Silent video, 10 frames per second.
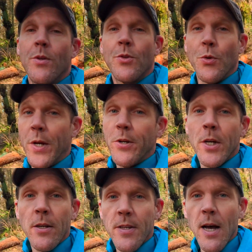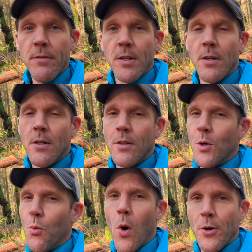So there you guys have it.
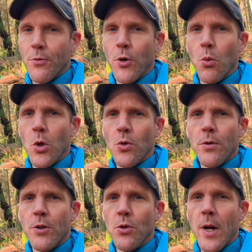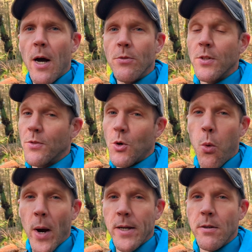The wonderful world of coonhounds is
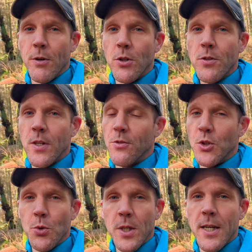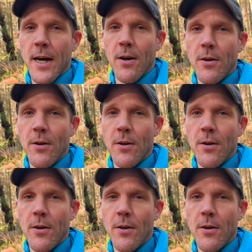quite diverse, as you can tell.